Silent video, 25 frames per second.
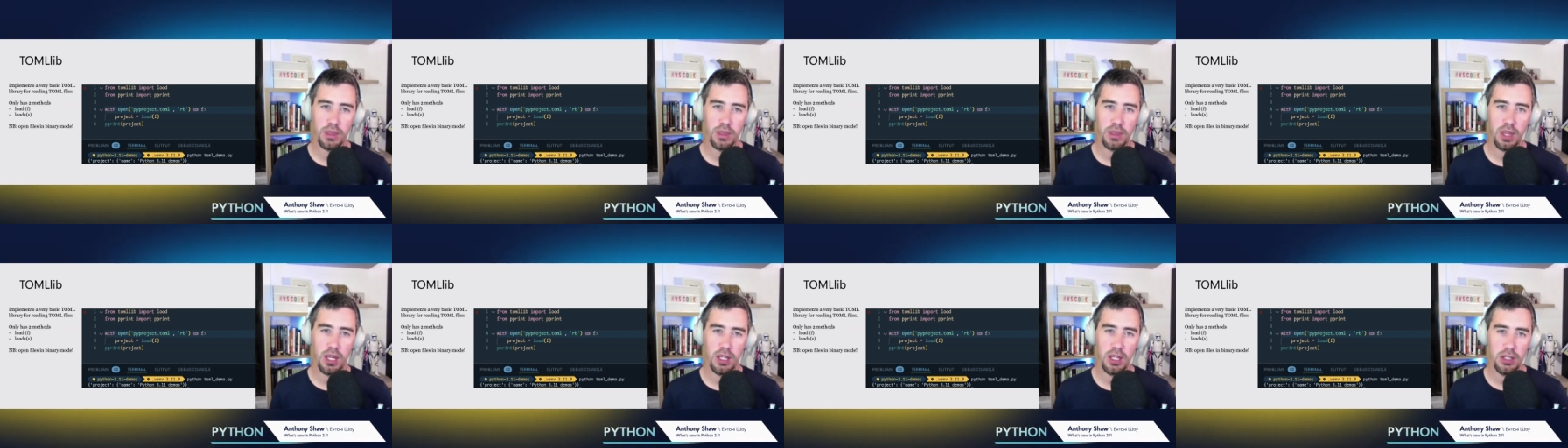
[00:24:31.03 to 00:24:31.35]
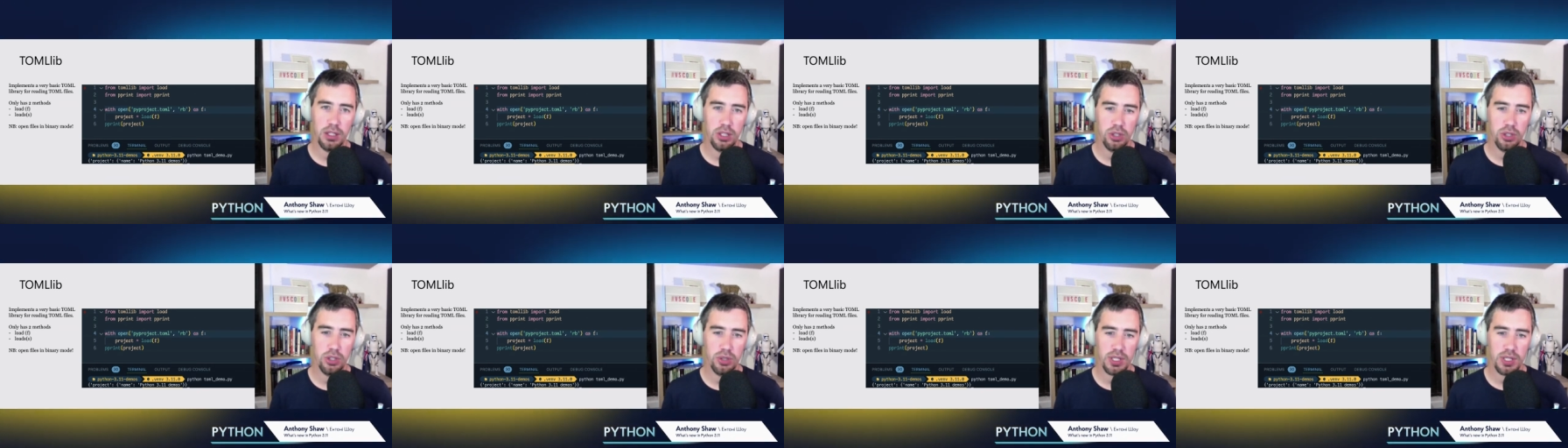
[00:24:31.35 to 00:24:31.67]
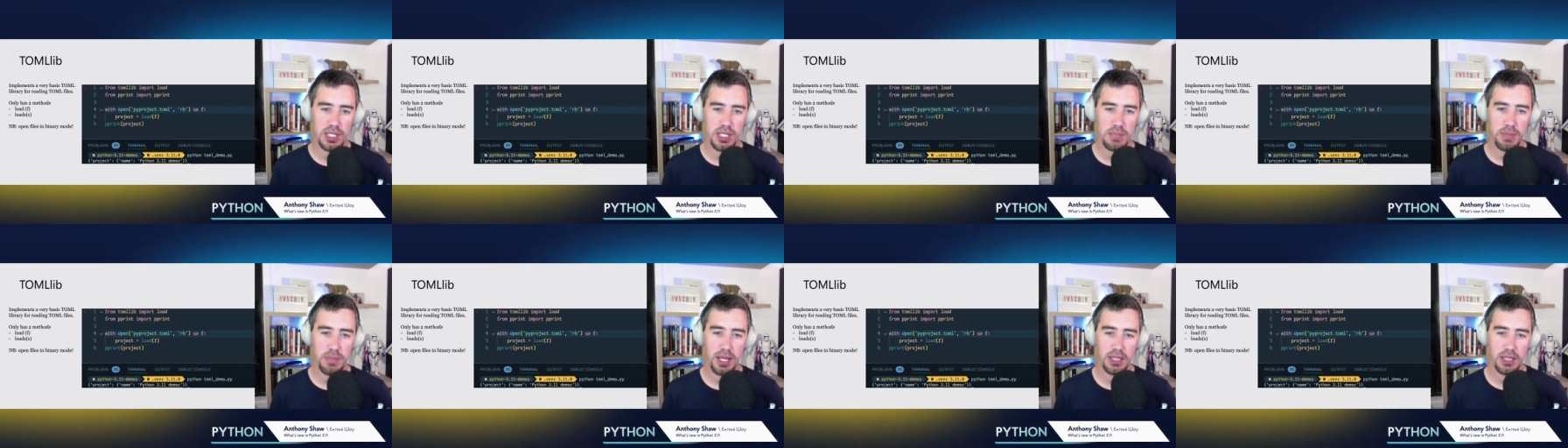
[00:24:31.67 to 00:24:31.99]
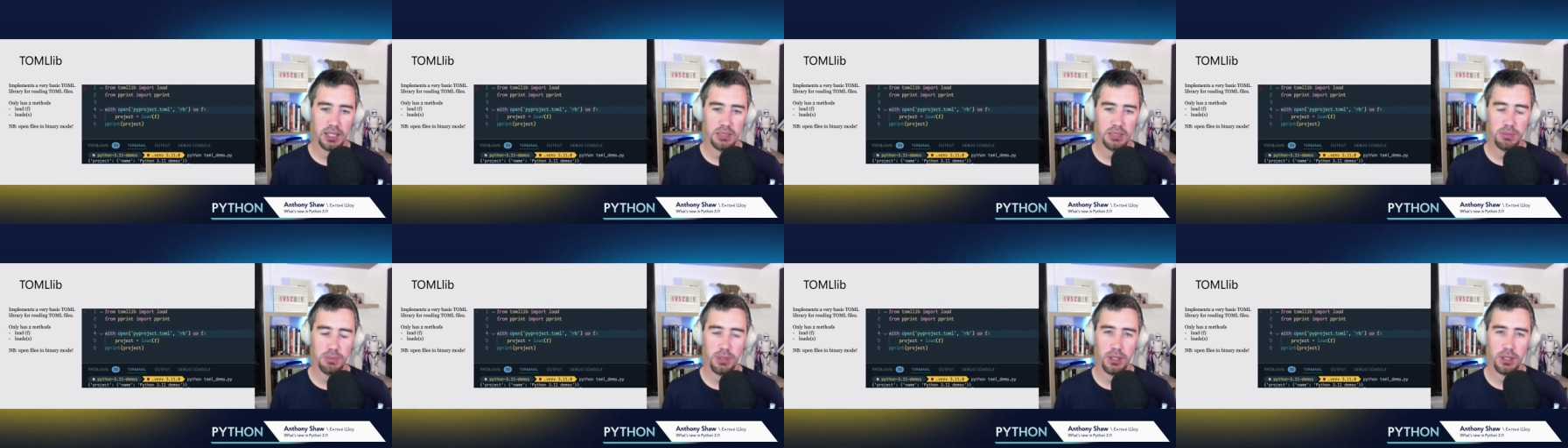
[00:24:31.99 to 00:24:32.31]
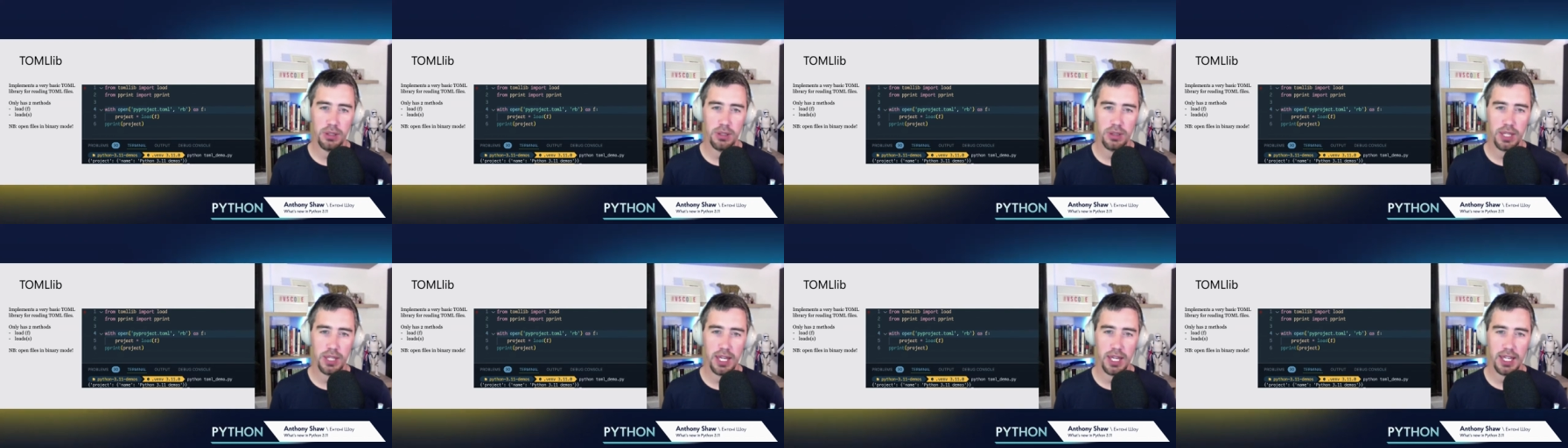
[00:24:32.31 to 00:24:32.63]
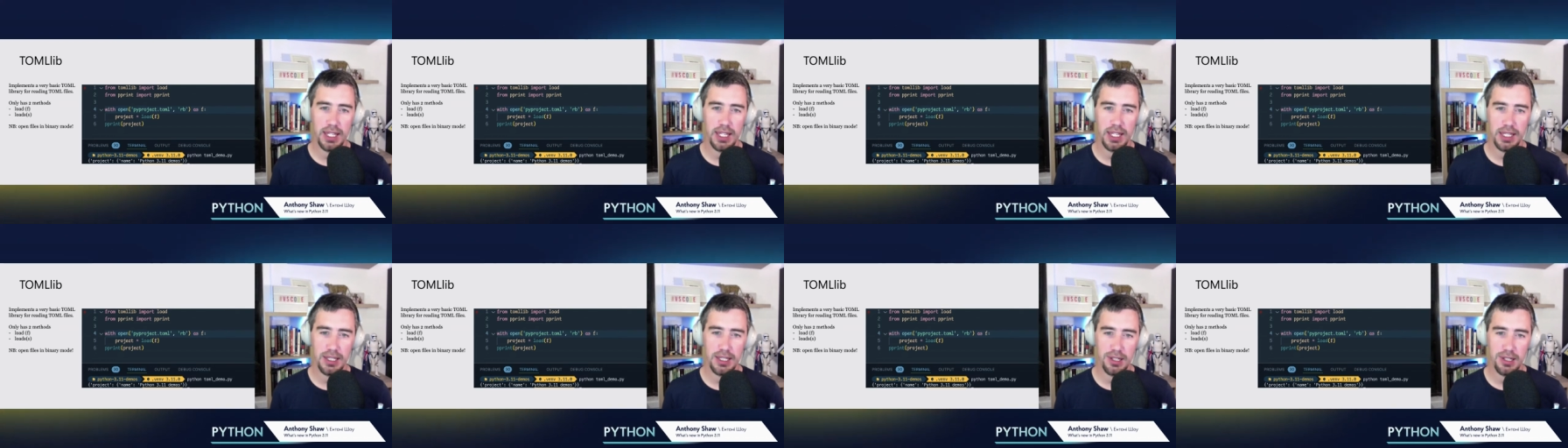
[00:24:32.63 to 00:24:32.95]
uh, you'd expect both
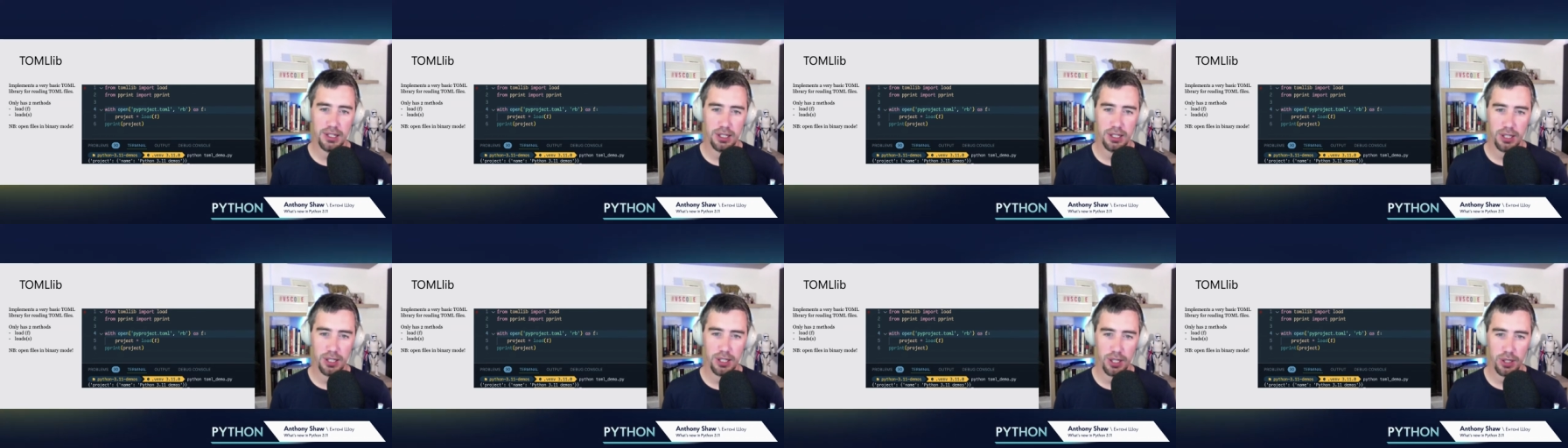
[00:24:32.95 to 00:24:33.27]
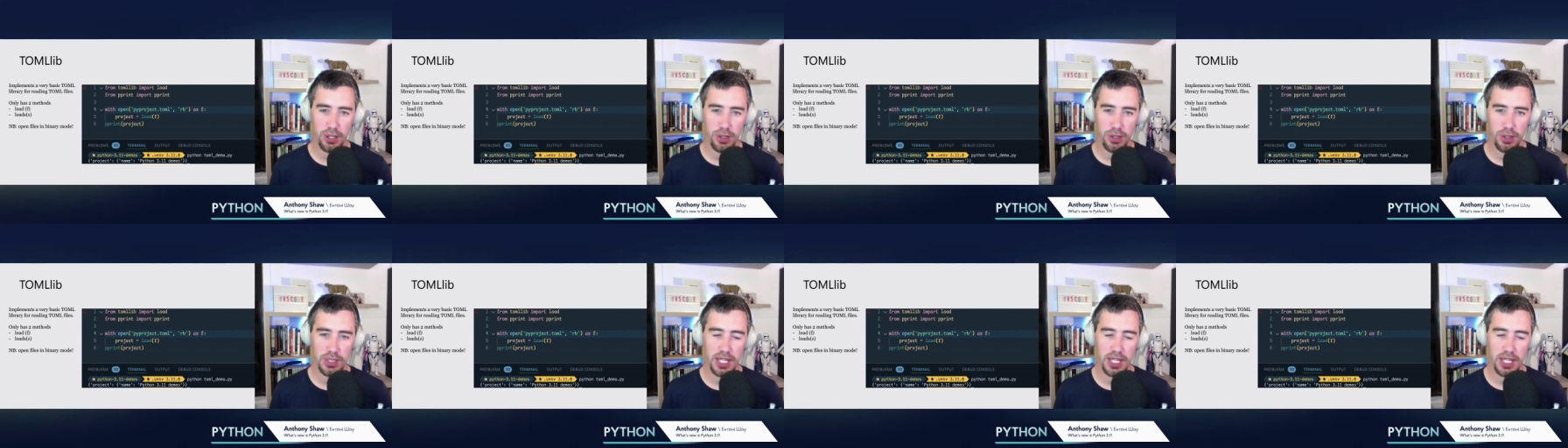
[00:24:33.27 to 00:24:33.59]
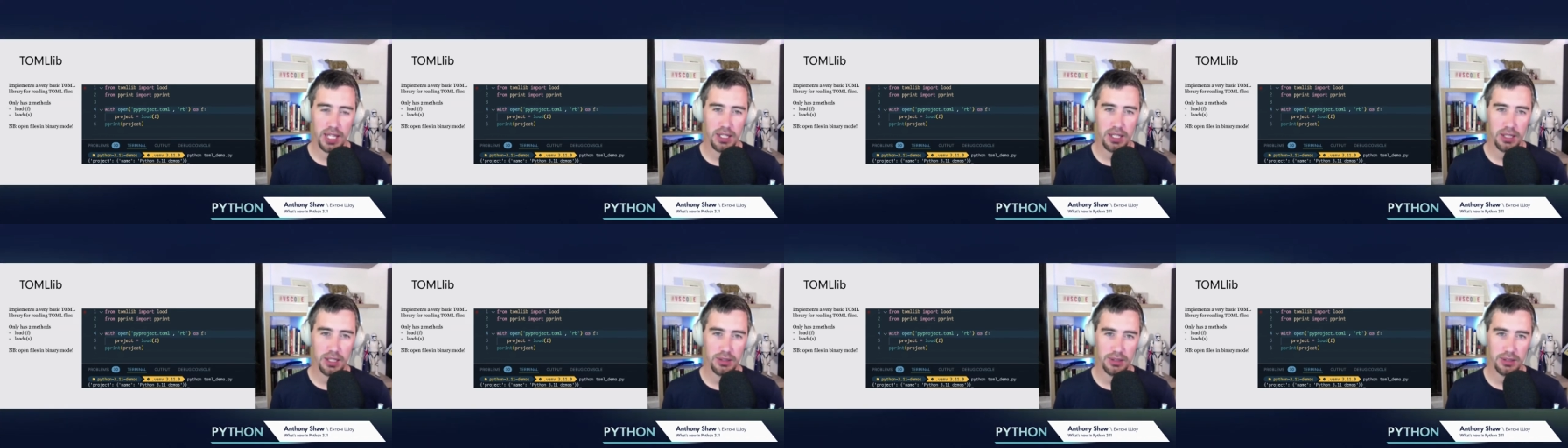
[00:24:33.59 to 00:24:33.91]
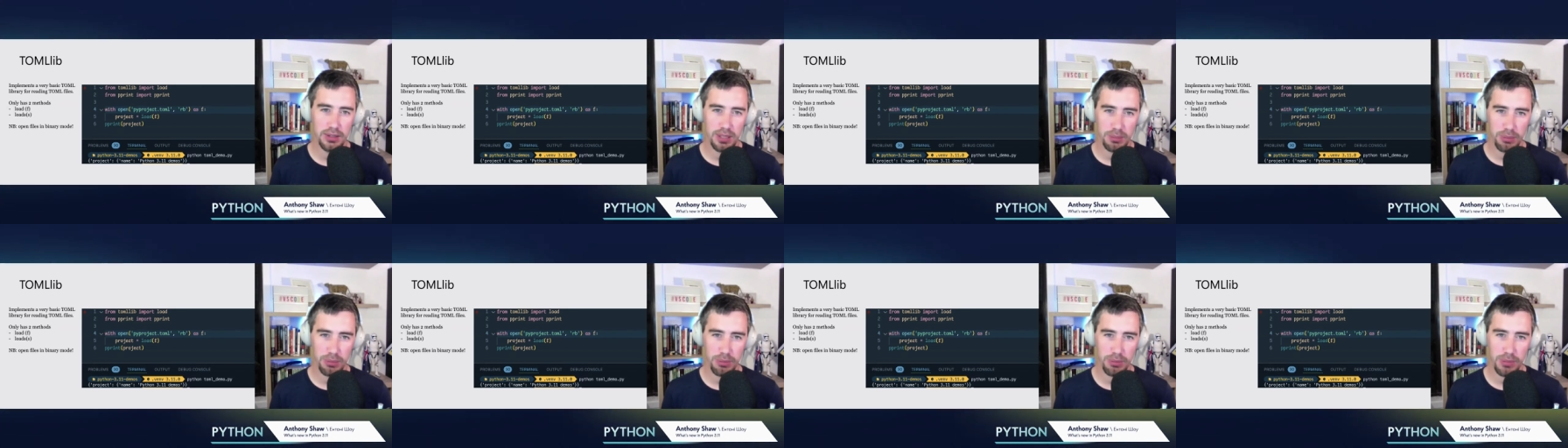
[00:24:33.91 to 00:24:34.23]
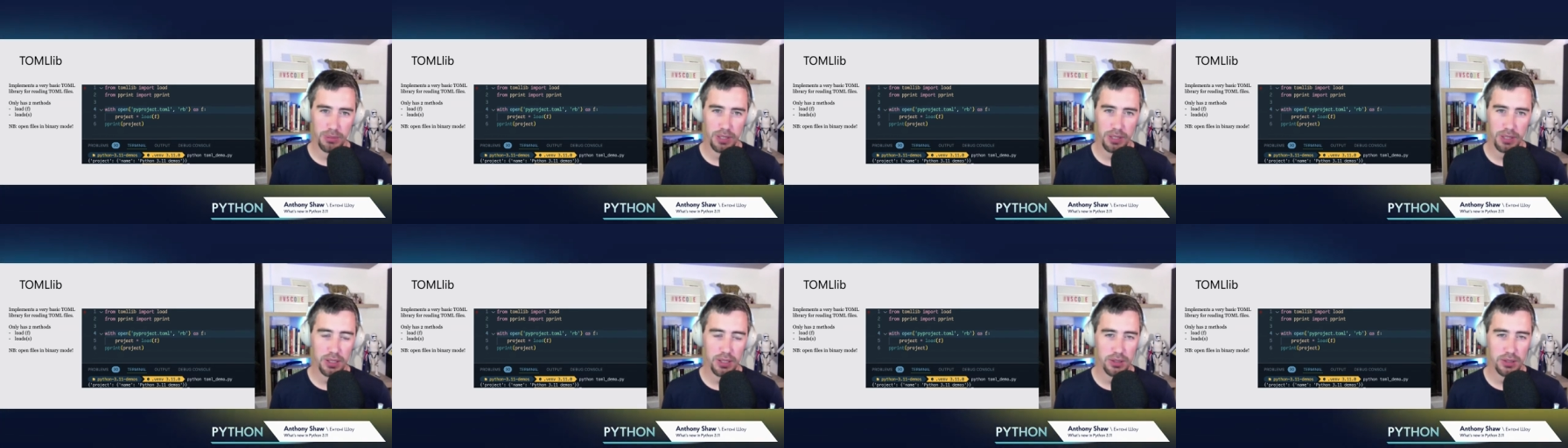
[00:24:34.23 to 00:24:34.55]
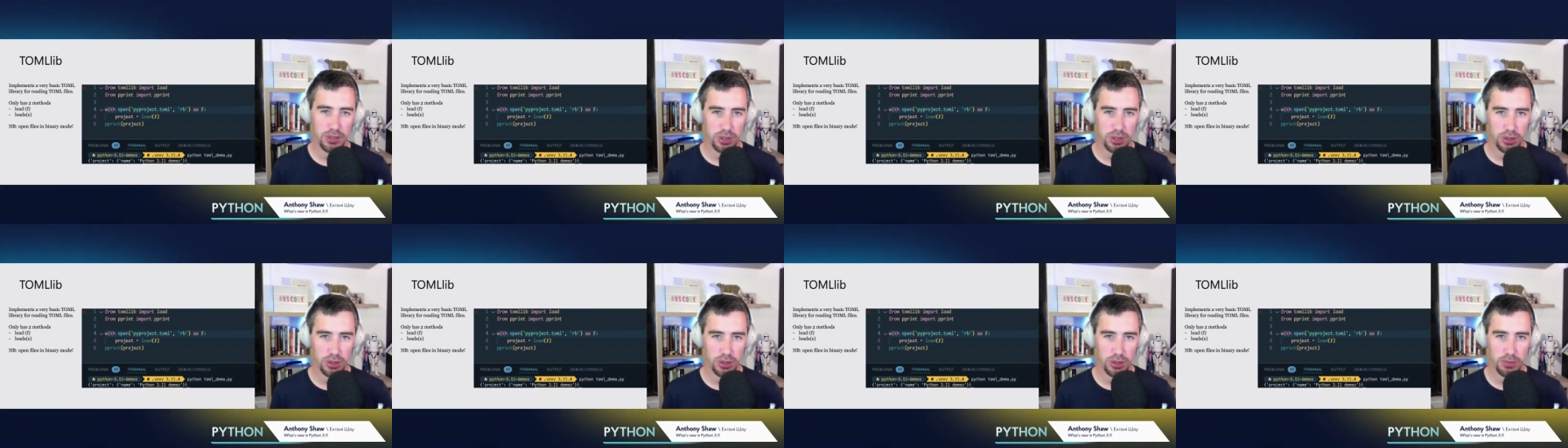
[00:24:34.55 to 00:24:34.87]
a load and a dump method
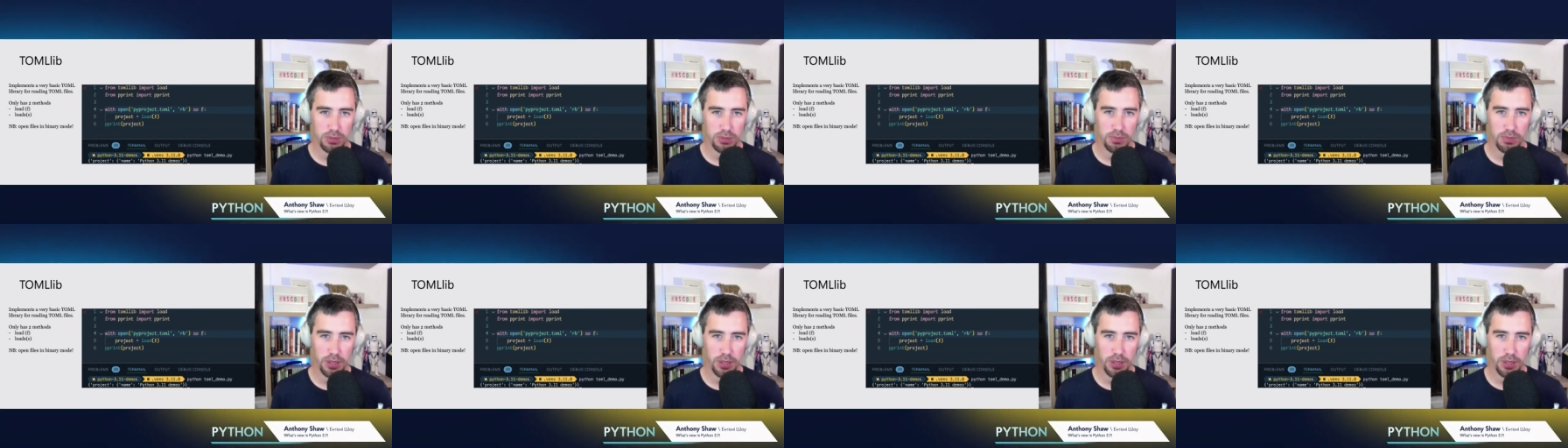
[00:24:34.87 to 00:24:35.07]
to